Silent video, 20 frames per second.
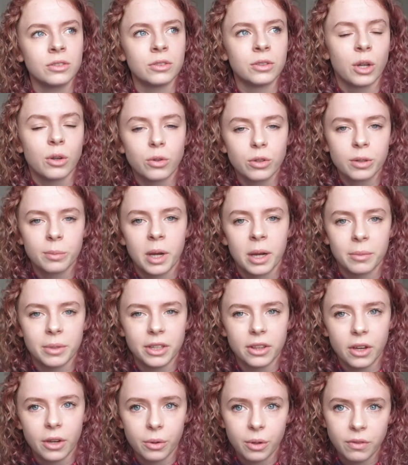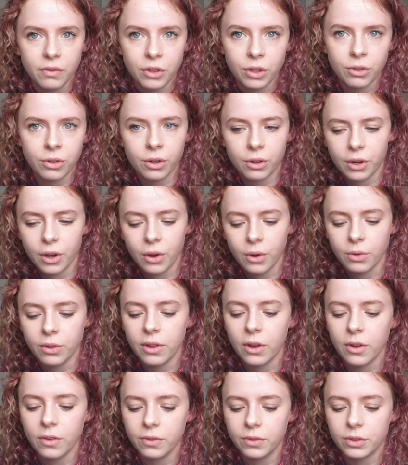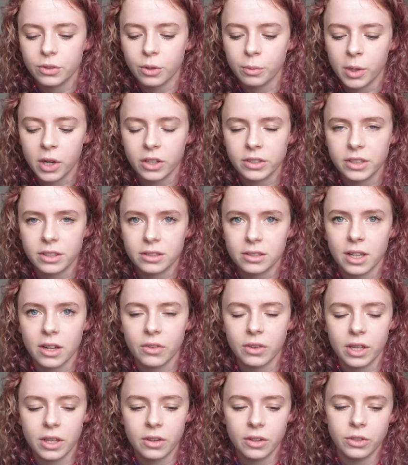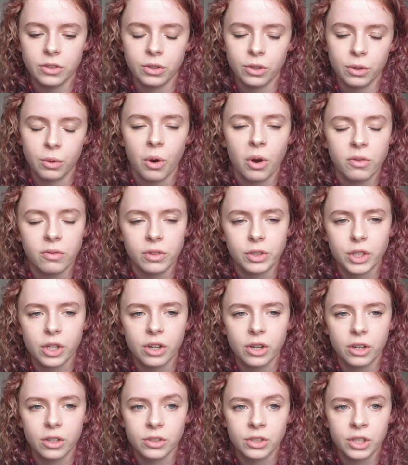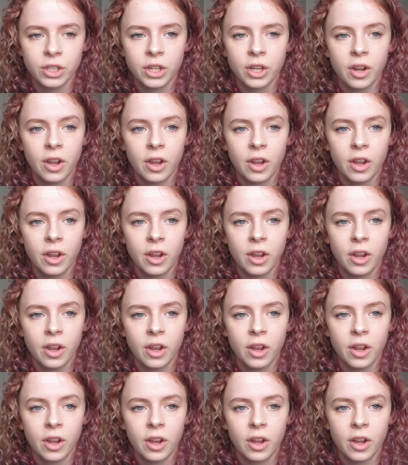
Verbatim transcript: don't come at me though if you do know of some artists out there that do overcharge